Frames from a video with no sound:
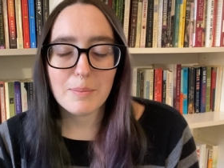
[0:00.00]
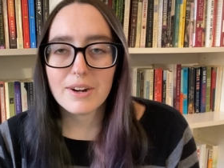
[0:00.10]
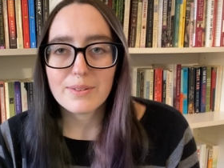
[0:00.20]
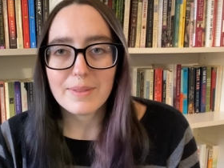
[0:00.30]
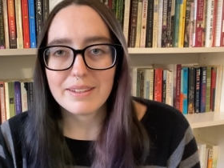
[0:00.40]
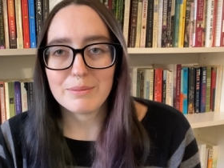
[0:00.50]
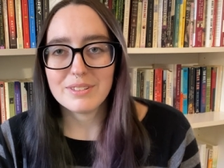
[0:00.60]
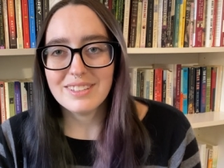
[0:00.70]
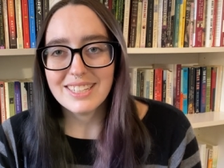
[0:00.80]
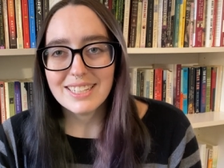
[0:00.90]
apart from that,
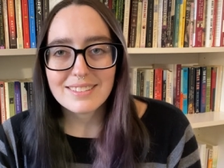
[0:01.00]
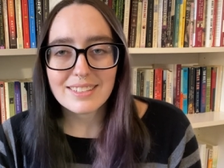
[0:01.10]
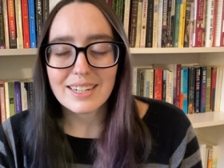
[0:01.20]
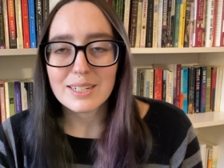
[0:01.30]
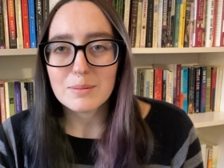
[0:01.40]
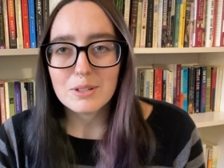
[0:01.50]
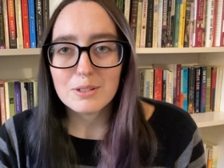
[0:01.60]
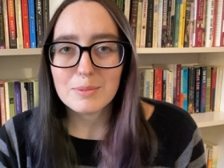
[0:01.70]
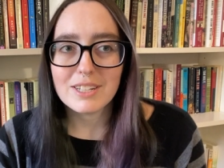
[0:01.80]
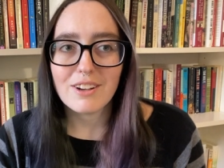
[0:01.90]
wasn't like
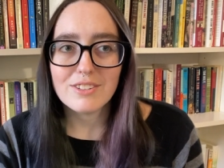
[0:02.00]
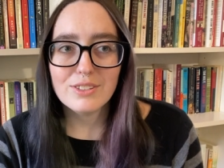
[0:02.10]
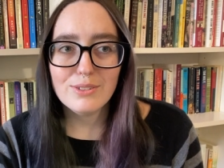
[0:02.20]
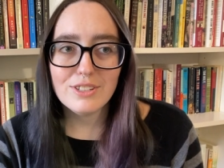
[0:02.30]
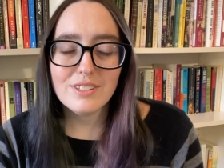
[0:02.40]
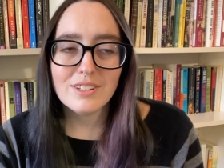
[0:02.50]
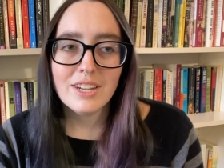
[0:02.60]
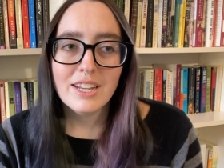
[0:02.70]
terrible, but it also just,